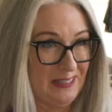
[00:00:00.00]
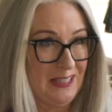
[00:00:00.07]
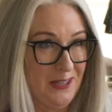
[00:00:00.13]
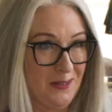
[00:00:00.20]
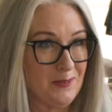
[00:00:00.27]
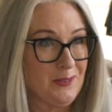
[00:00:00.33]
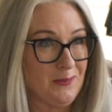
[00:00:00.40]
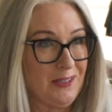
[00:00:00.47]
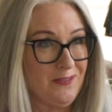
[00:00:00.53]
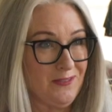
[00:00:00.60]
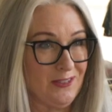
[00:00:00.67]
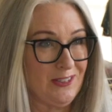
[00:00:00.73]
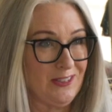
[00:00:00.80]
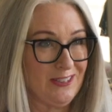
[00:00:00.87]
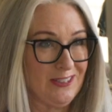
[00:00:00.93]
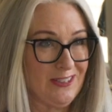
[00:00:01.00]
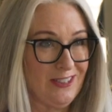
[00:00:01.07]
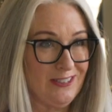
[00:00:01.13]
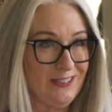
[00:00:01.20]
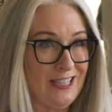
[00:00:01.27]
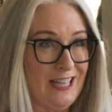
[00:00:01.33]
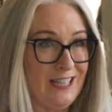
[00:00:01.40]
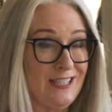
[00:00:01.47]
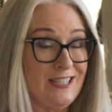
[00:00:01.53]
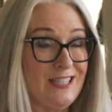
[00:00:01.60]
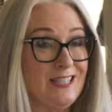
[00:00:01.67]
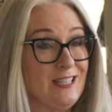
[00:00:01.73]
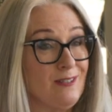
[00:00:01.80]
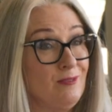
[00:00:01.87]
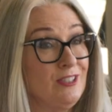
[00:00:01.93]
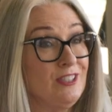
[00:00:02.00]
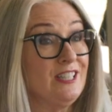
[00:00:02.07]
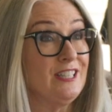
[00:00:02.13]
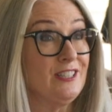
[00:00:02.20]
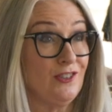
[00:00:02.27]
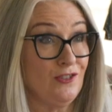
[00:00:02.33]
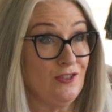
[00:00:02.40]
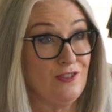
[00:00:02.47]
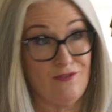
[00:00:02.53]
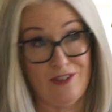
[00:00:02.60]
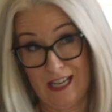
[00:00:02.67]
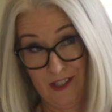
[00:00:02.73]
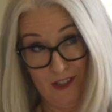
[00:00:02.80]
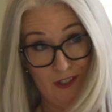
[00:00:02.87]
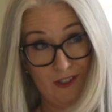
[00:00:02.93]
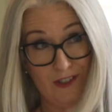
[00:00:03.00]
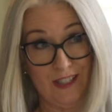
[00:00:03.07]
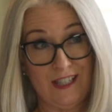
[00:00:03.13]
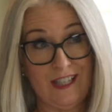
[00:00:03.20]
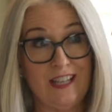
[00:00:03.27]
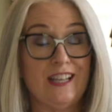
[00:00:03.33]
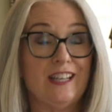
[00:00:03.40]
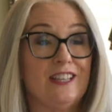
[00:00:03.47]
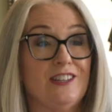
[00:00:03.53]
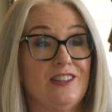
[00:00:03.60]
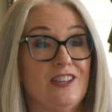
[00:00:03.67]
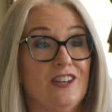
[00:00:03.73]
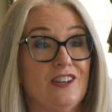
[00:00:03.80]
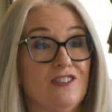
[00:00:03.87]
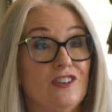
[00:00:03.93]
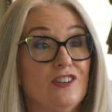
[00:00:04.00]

they come to me for their colour analysis, I'm looking at three factors their